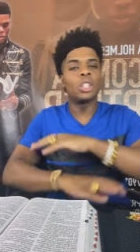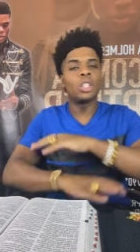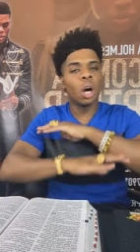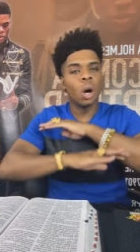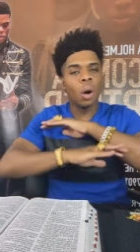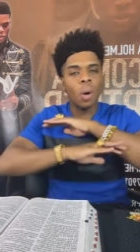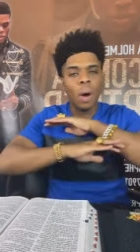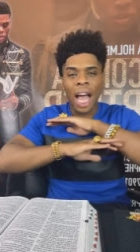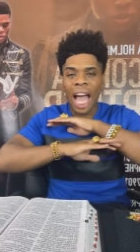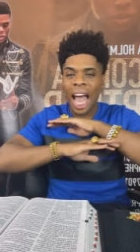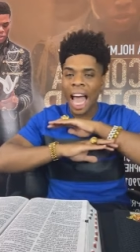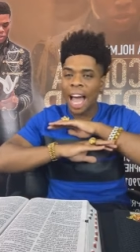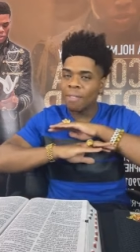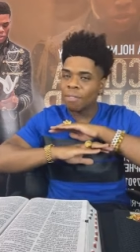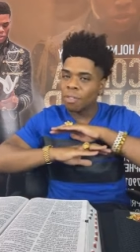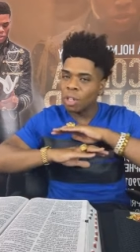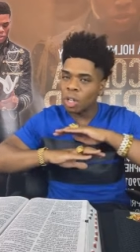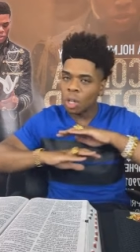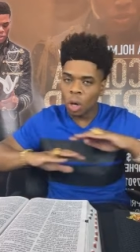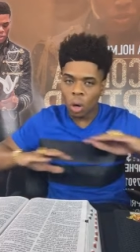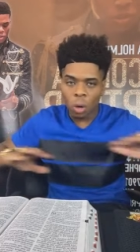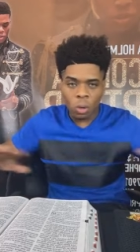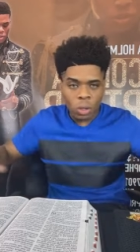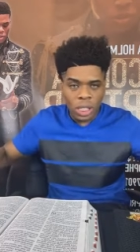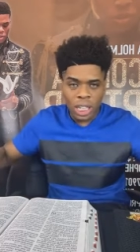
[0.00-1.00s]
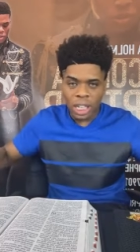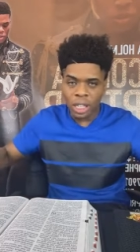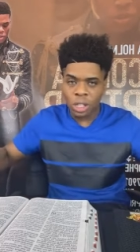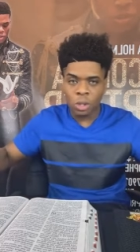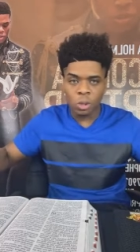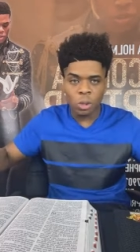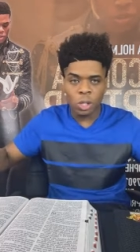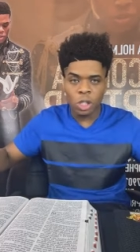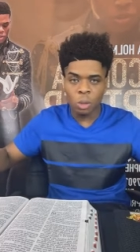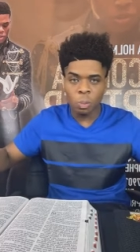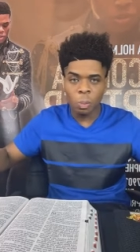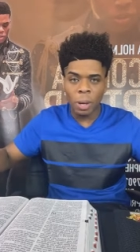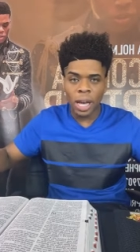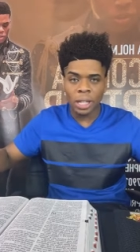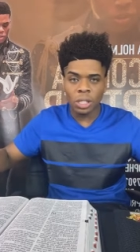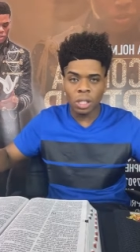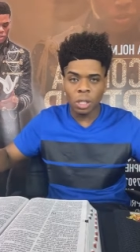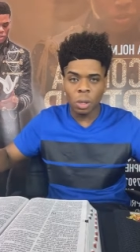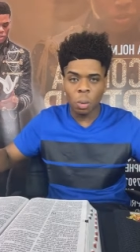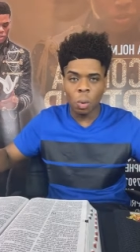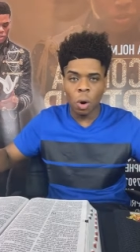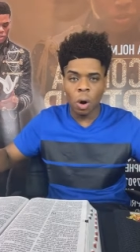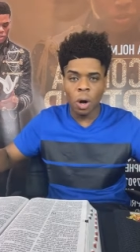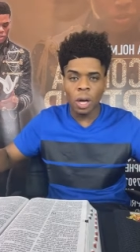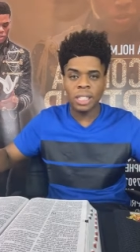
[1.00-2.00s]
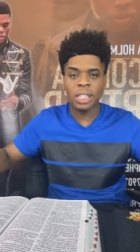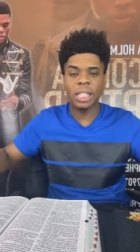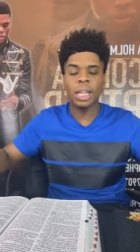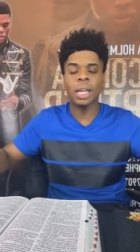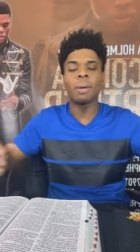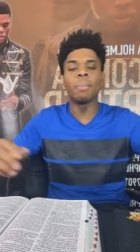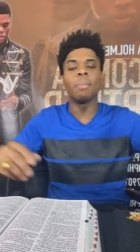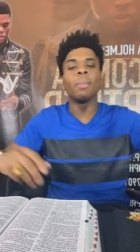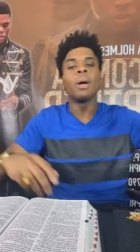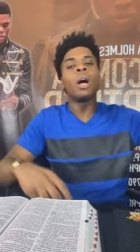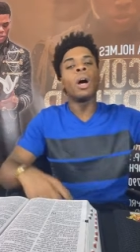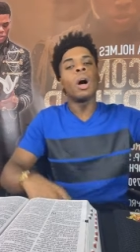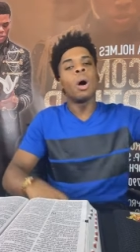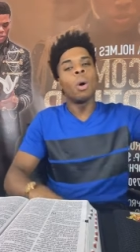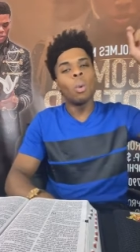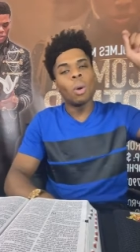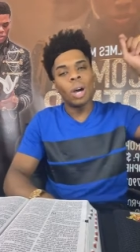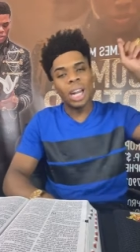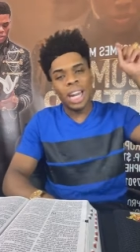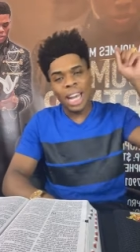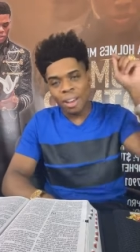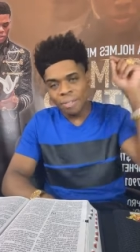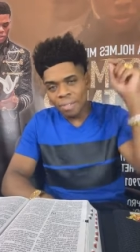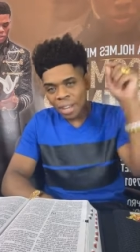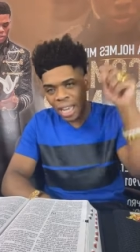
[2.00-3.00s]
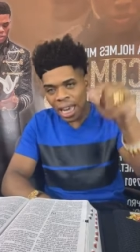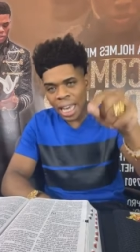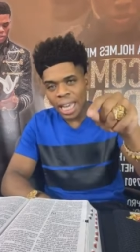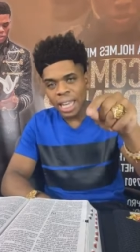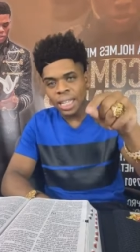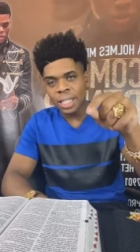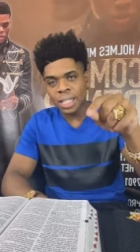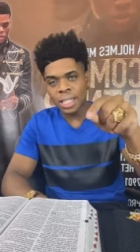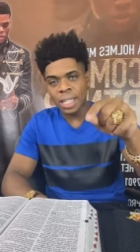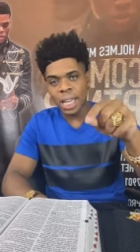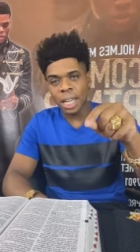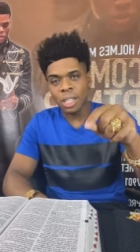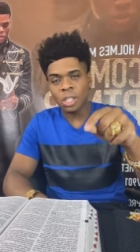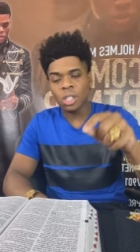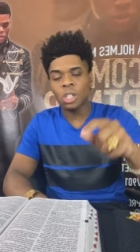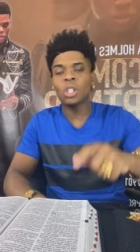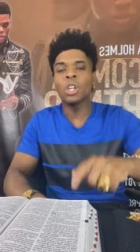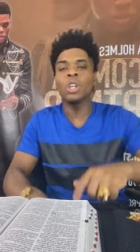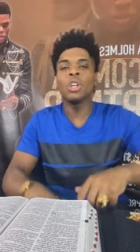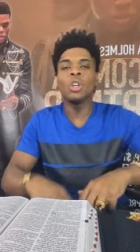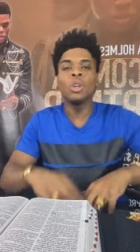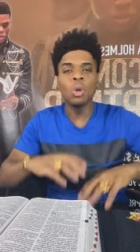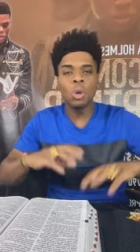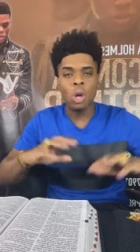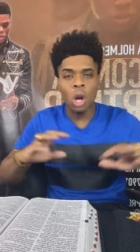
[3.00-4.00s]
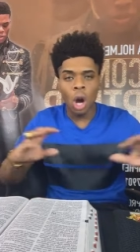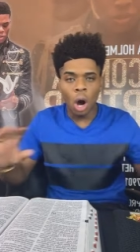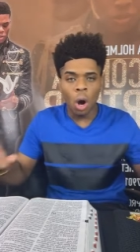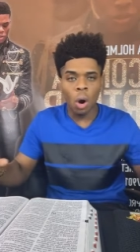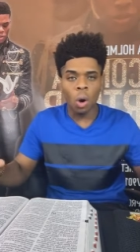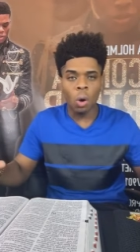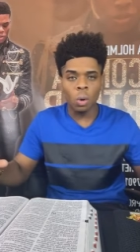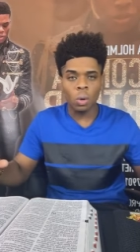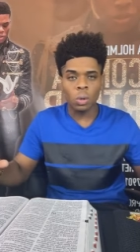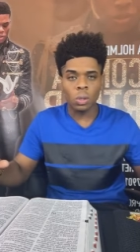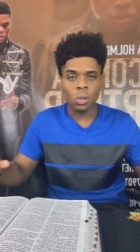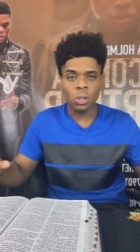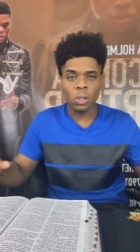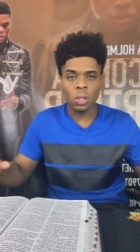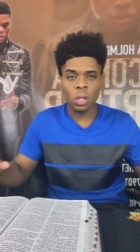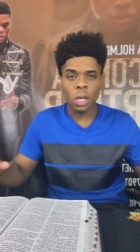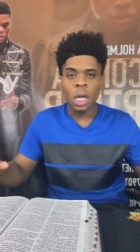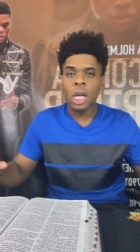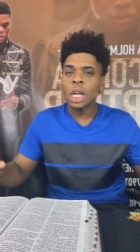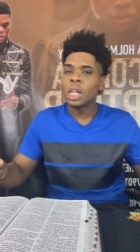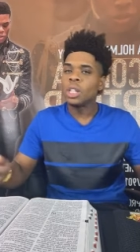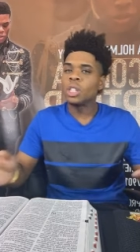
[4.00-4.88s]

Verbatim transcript: don't have no disrespect towards him. Whatever he says to you goes.